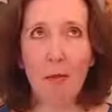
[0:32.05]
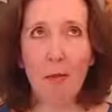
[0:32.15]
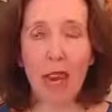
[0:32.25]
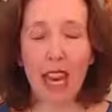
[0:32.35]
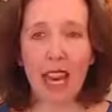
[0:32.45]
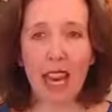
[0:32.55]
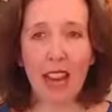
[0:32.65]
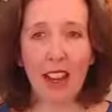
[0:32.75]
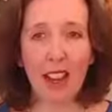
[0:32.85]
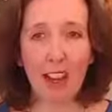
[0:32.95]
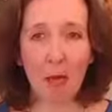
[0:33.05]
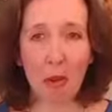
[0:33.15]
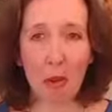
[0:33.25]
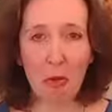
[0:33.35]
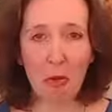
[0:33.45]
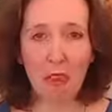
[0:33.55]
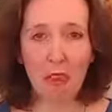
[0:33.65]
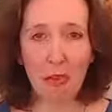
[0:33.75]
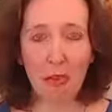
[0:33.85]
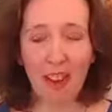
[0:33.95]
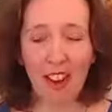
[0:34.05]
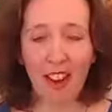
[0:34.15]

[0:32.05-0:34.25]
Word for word: big experiment for me.